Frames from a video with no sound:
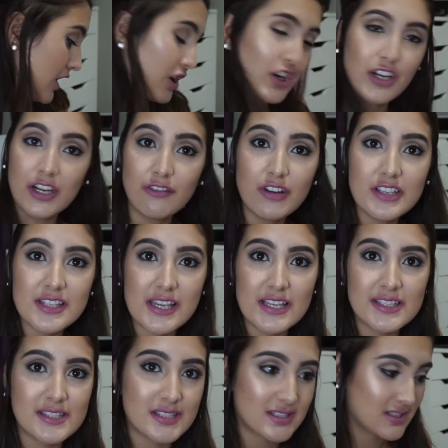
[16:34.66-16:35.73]
couldn't
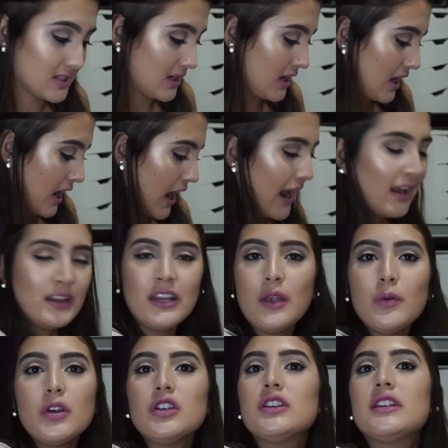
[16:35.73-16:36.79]
resist. And they
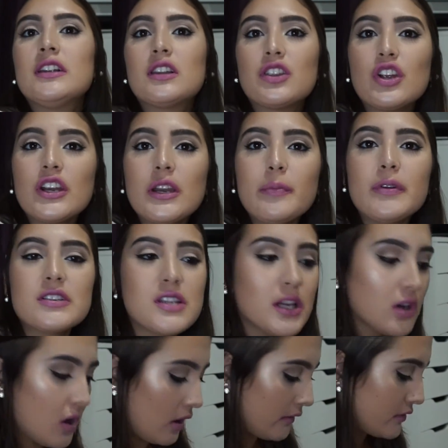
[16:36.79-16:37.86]
were thirty
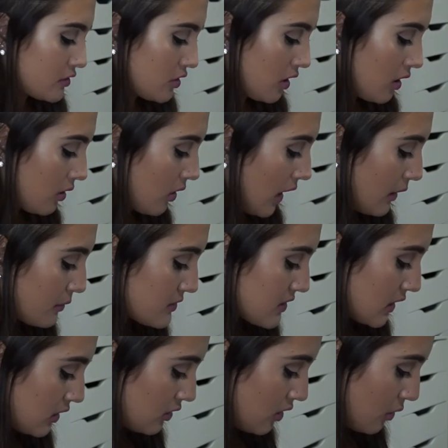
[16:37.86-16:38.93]
percent off. So I was
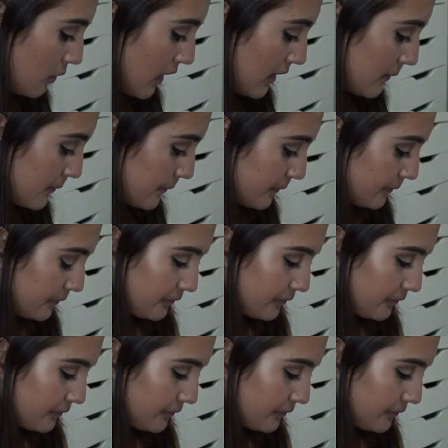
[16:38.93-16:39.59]
like, you know what?